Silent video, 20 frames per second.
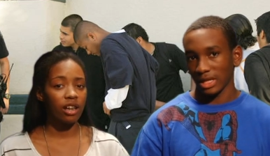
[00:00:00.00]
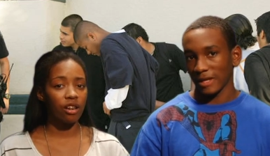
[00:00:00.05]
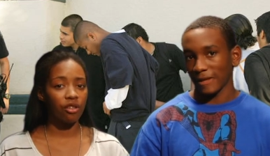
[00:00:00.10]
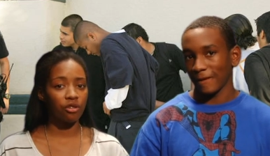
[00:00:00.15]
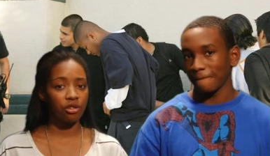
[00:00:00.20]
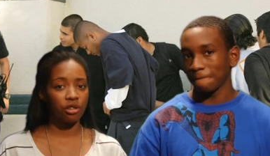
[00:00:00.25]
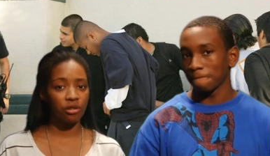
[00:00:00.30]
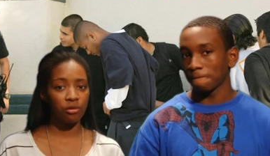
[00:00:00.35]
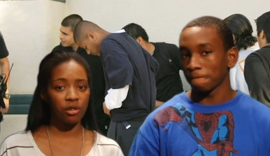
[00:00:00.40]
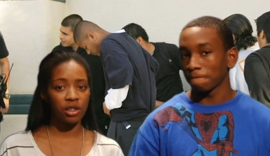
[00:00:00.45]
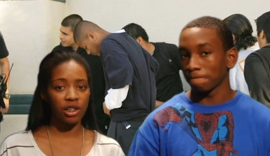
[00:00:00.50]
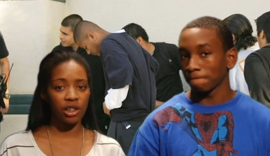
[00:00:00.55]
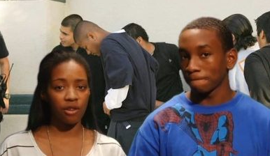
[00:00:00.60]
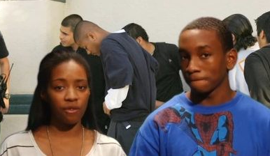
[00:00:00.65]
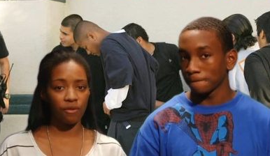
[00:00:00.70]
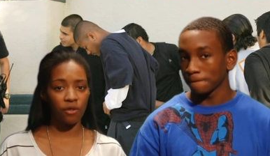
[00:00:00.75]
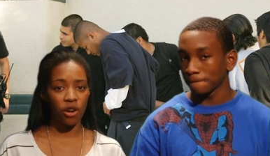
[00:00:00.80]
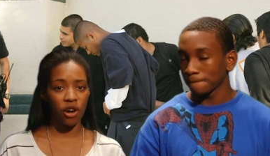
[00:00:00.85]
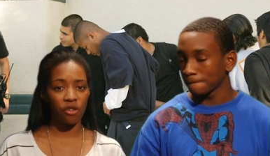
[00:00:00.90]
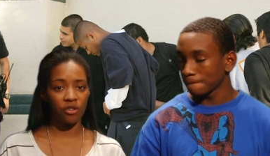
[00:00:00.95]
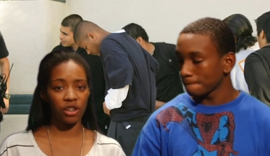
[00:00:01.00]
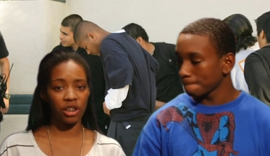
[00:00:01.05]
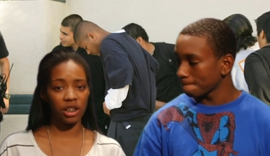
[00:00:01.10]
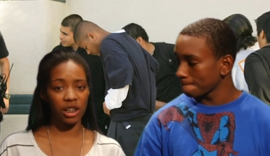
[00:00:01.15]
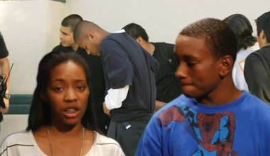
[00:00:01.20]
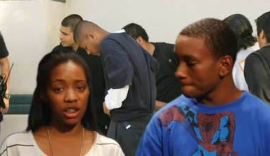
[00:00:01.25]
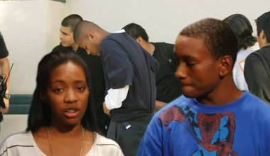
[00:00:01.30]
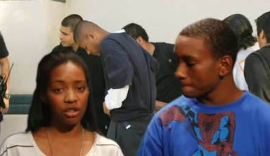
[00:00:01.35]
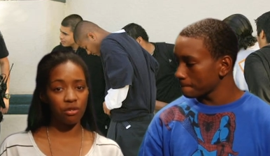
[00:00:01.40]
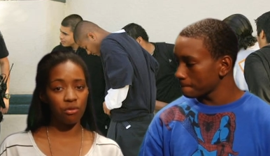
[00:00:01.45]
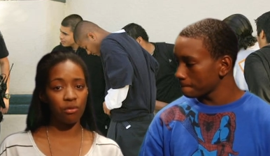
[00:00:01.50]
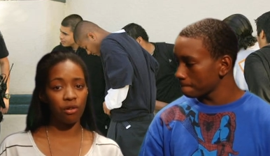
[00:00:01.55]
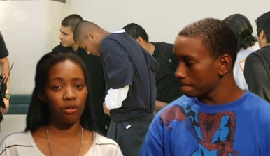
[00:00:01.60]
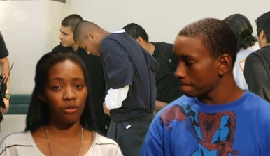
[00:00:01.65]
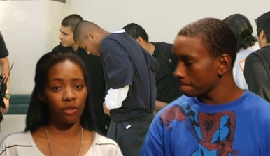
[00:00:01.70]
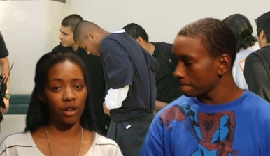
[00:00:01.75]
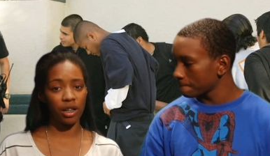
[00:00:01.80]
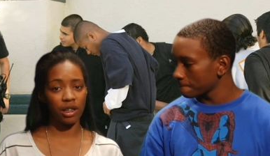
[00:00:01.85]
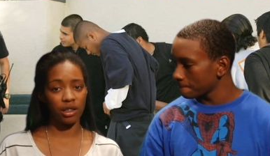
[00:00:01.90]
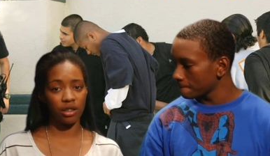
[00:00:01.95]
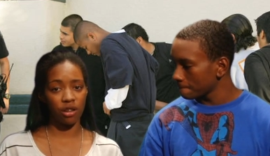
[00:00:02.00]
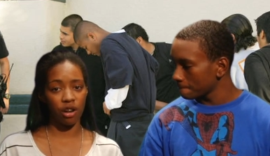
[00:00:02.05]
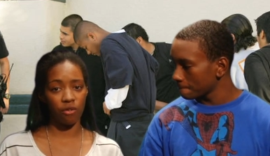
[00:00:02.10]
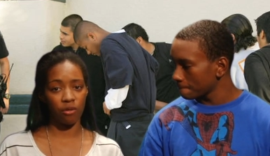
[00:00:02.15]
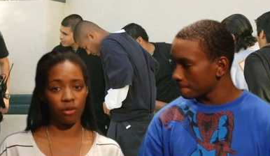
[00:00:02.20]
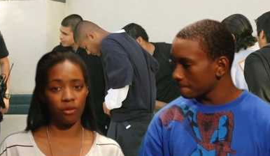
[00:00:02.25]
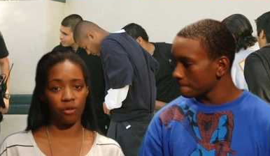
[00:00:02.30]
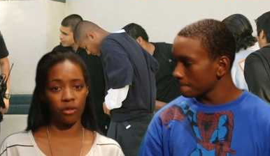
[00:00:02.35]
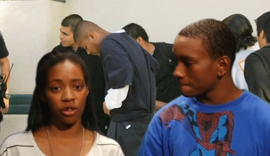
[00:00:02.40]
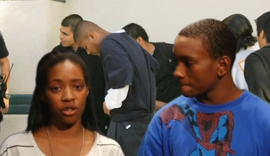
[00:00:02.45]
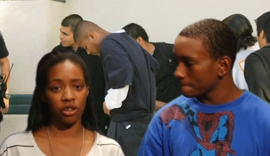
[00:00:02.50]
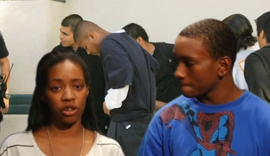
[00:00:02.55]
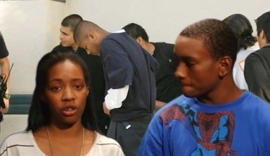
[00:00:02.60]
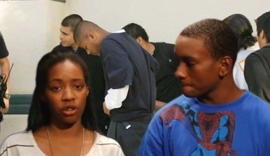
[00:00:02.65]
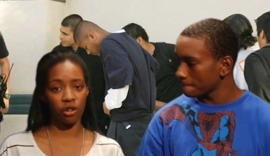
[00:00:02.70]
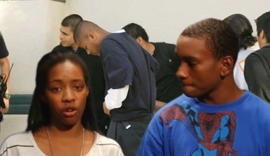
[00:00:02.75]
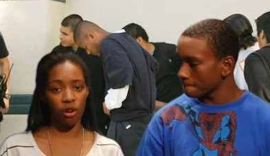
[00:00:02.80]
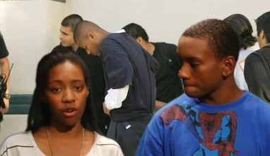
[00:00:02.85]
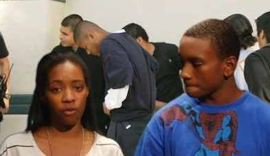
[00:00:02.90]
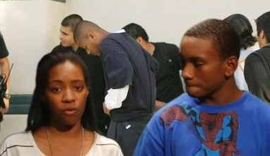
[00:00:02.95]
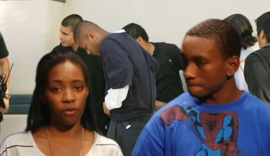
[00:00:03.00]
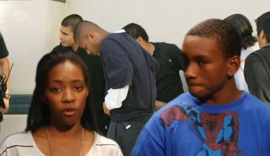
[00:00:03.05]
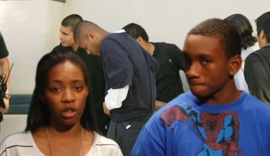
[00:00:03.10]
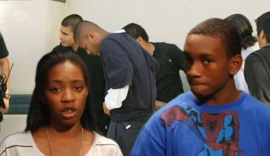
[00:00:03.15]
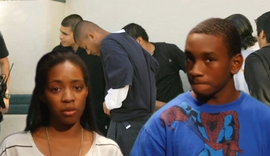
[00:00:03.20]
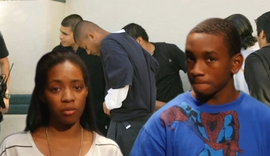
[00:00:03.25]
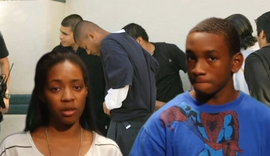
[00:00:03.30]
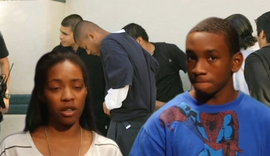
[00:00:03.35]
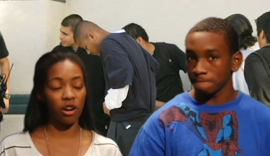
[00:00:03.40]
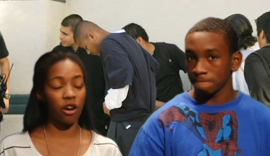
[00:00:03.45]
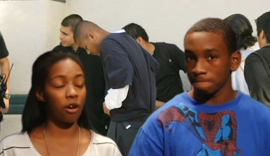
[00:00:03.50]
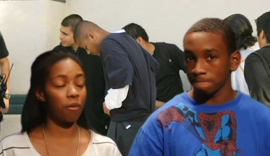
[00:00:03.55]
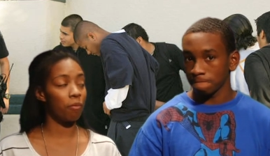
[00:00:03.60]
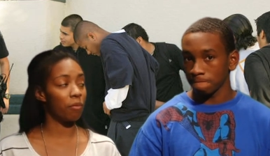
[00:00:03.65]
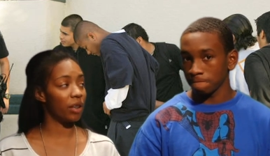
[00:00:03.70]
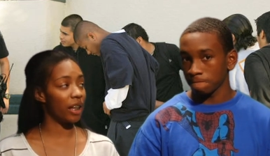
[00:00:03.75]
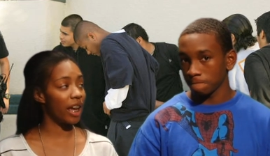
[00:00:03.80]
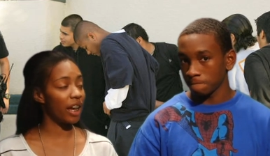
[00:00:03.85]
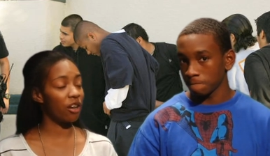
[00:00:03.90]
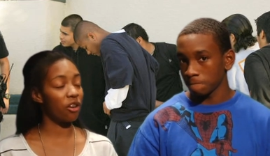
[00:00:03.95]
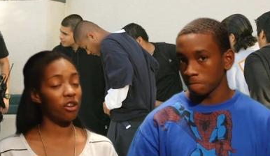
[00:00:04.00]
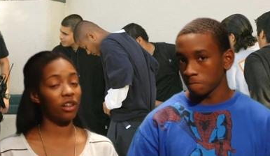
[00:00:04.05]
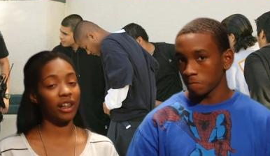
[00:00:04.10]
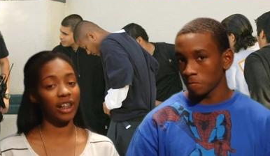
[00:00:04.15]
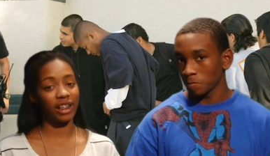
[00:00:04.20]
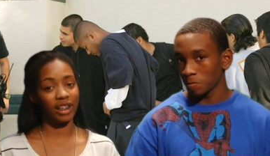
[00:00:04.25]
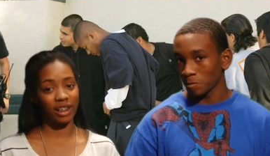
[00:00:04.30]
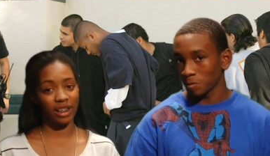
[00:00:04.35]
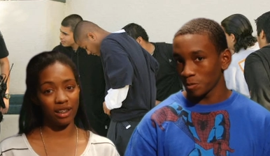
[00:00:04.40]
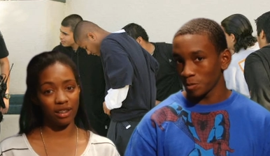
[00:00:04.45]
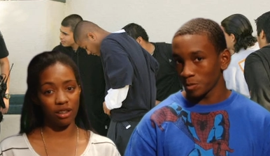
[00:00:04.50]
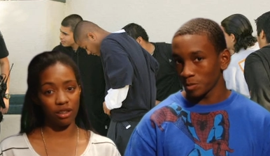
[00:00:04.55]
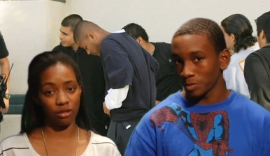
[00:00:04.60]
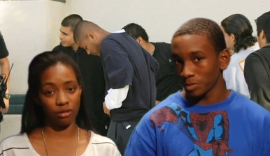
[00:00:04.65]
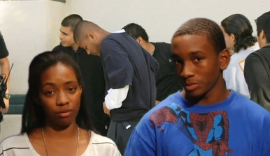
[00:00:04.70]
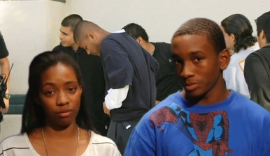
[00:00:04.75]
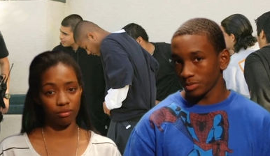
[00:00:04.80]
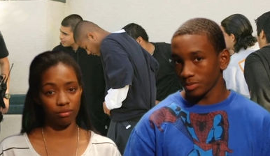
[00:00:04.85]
Speaker 1: of students involved in in school arrests are referred to law enforcement are black or Latino.